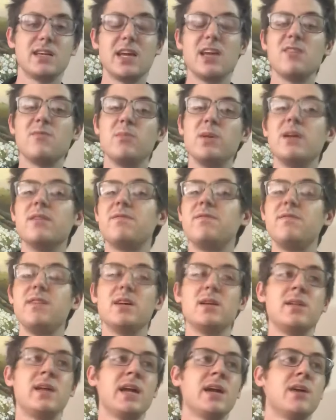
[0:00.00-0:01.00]
to give me a
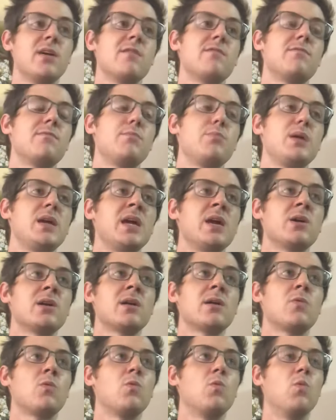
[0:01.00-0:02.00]
feeling of
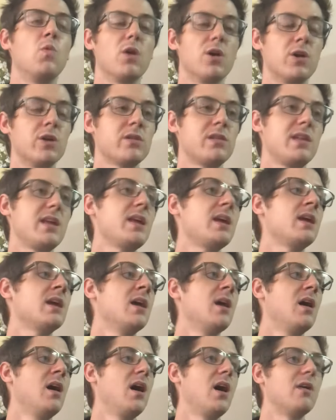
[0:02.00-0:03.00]
being worthy,
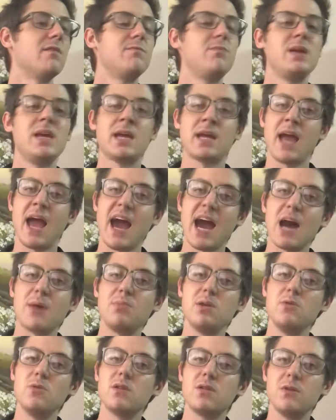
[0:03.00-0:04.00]
of being
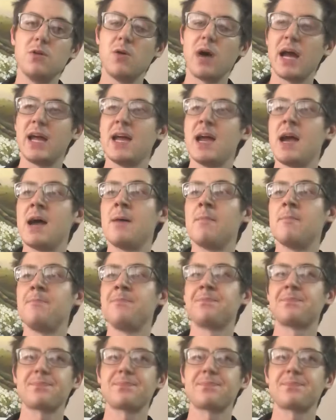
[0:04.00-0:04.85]
happy with who I am,